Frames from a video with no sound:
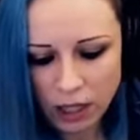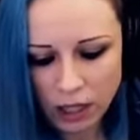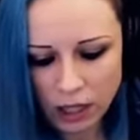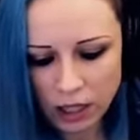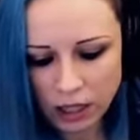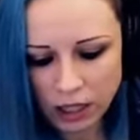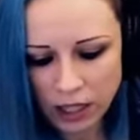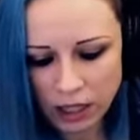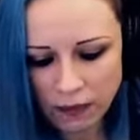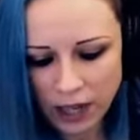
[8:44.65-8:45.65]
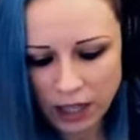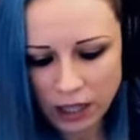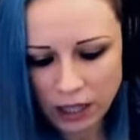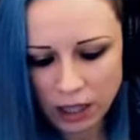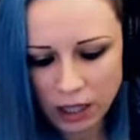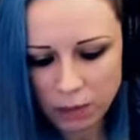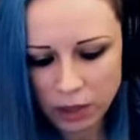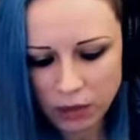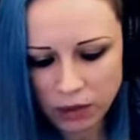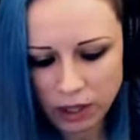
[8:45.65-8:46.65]
Uh, king fighting the
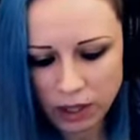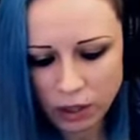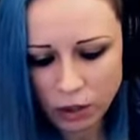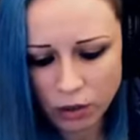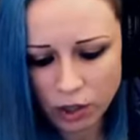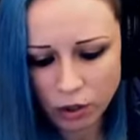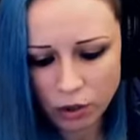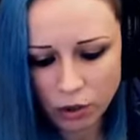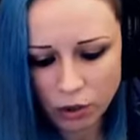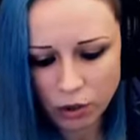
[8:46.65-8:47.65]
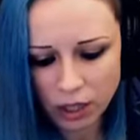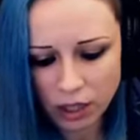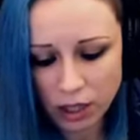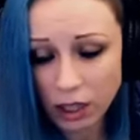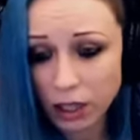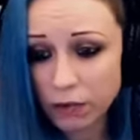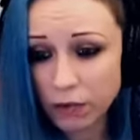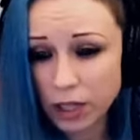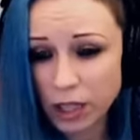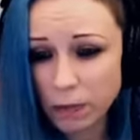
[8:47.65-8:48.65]
enemy queen, so he's also using the uh,
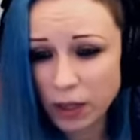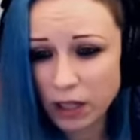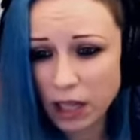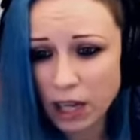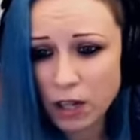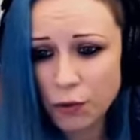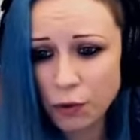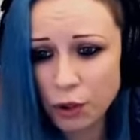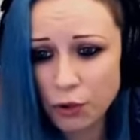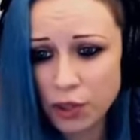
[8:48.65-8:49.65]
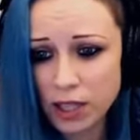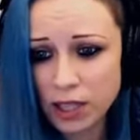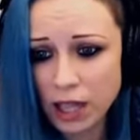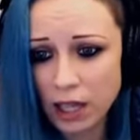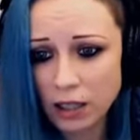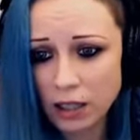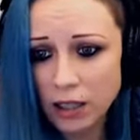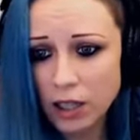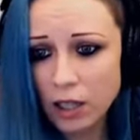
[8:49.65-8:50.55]
free spell and frozen scatter.